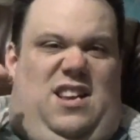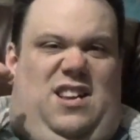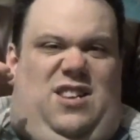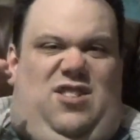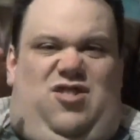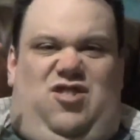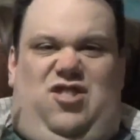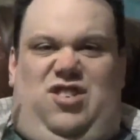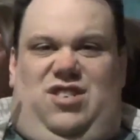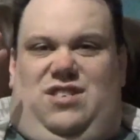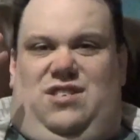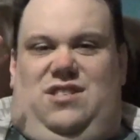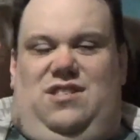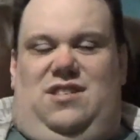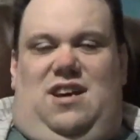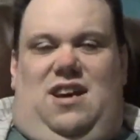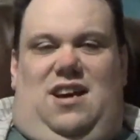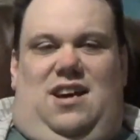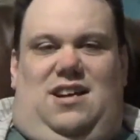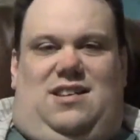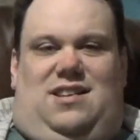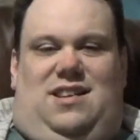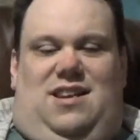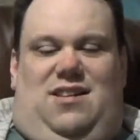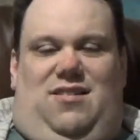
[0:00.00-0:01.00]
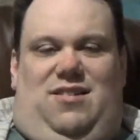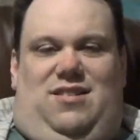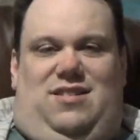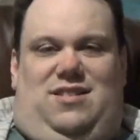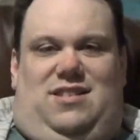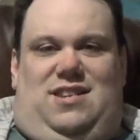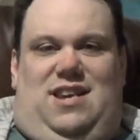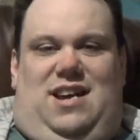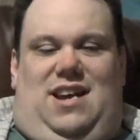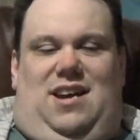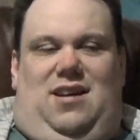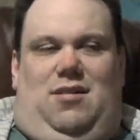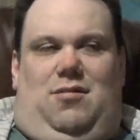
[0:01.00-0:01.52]
Just knocked Aries
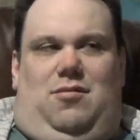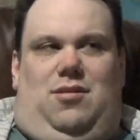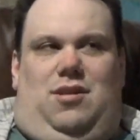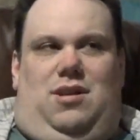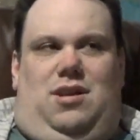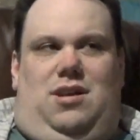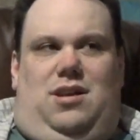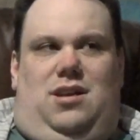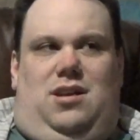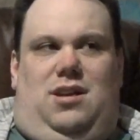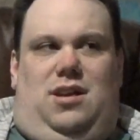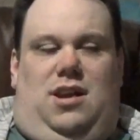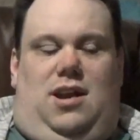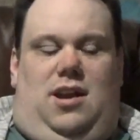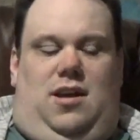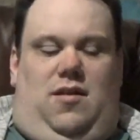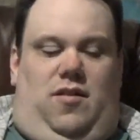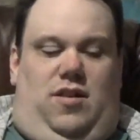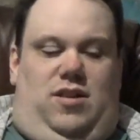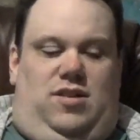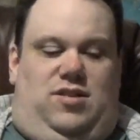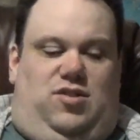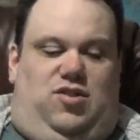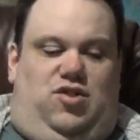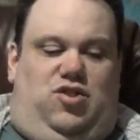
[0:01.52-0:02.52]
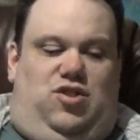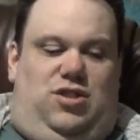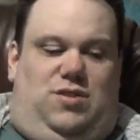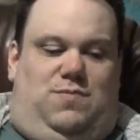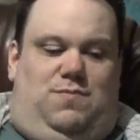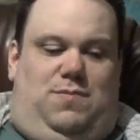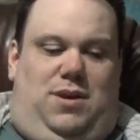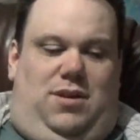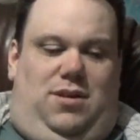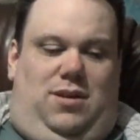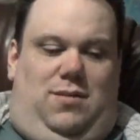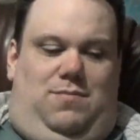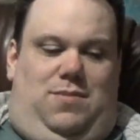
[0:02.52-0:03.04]
down. Aries just
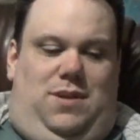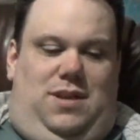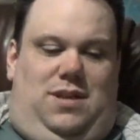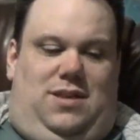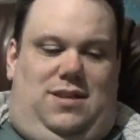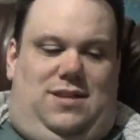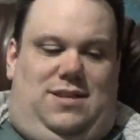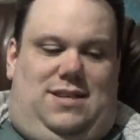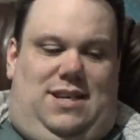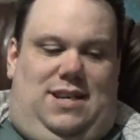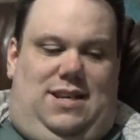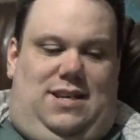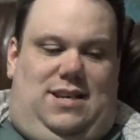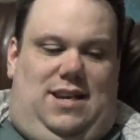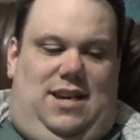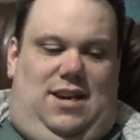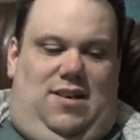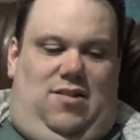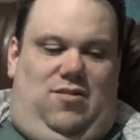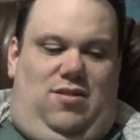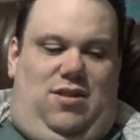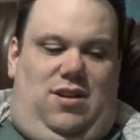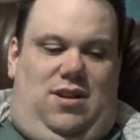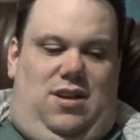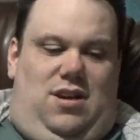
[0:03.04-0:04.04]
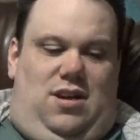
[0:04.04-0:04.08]
barely beat the 10 count.